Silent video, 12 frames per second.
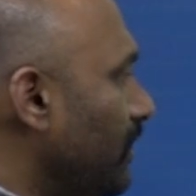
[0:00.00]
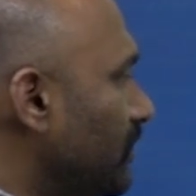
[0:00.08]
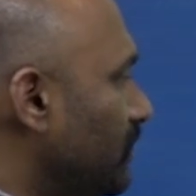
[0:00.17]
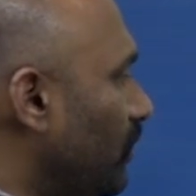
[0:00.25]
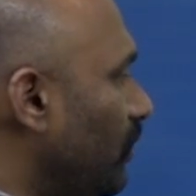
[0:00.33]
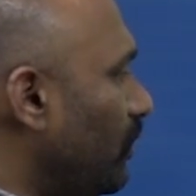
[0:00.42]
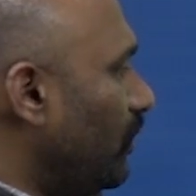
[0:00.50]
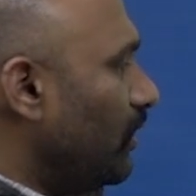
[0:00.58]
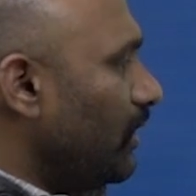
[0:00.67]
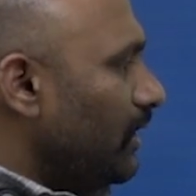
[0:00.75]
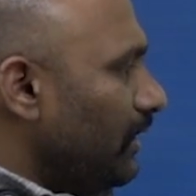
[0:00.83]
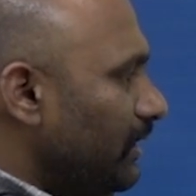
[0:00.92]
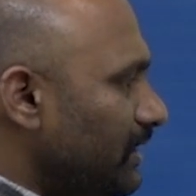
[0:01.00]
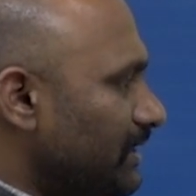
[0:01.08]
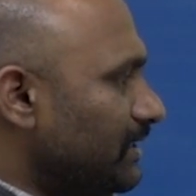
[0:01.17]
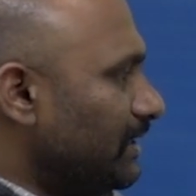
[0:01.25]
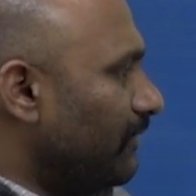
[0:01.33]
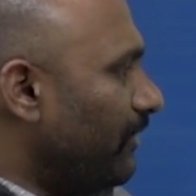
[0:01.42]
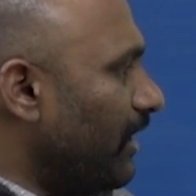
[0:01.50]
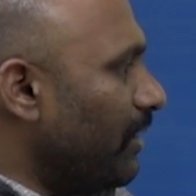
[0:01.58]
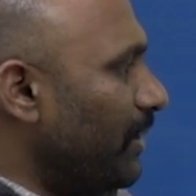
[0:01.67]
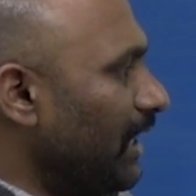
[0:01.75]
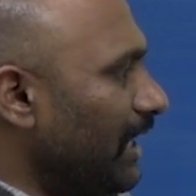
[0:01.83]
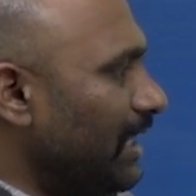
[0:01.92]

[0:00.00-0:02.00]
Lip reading: So this is fundamentally an